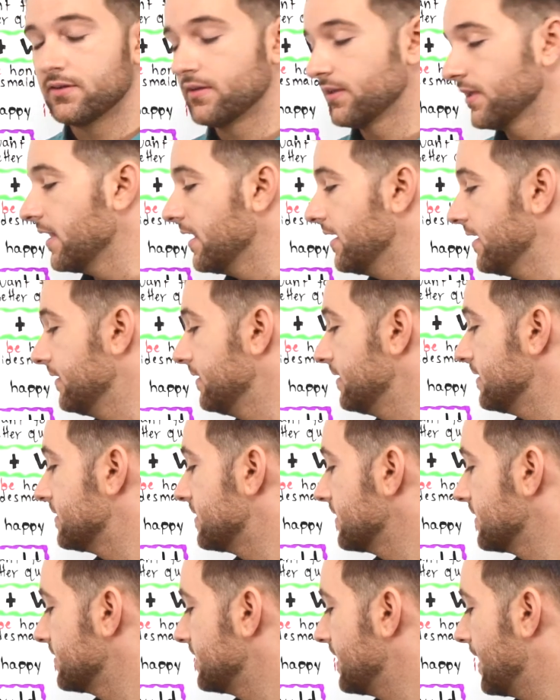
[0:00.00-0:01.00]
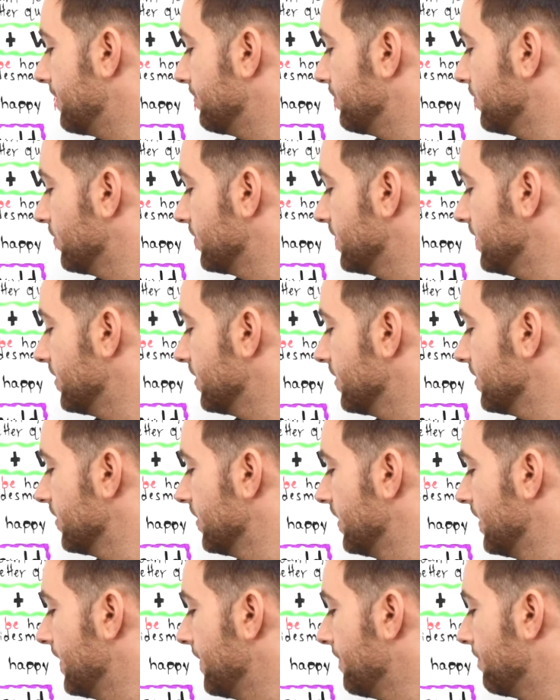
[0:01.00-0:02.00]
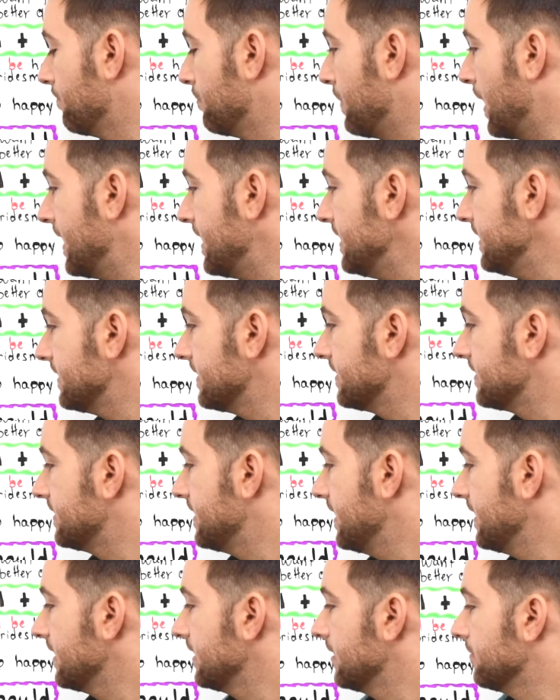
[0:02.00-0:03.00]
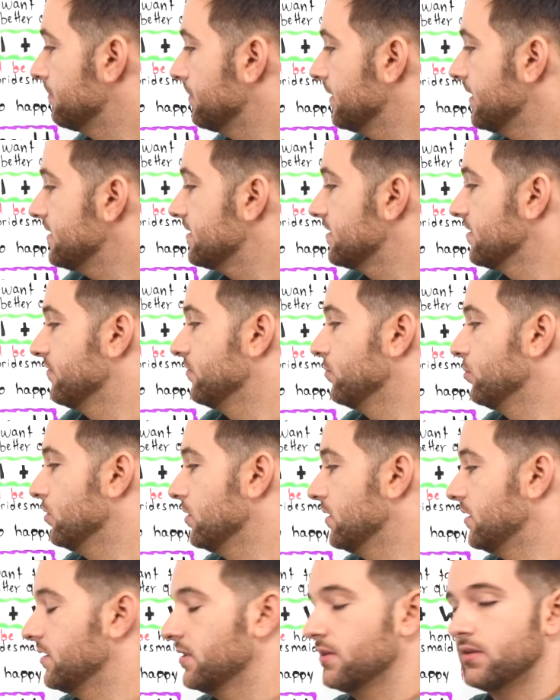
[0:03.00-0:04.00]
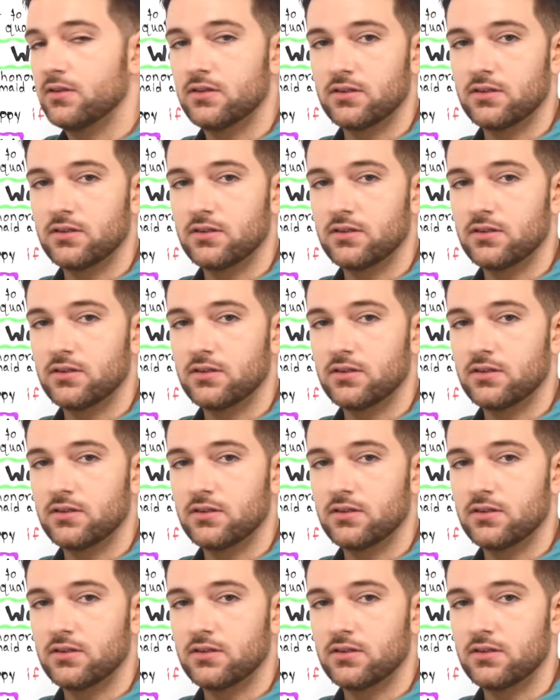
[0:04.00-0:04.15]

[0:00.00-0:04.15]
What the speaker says: Okay, in this example here, might is taking the place of would.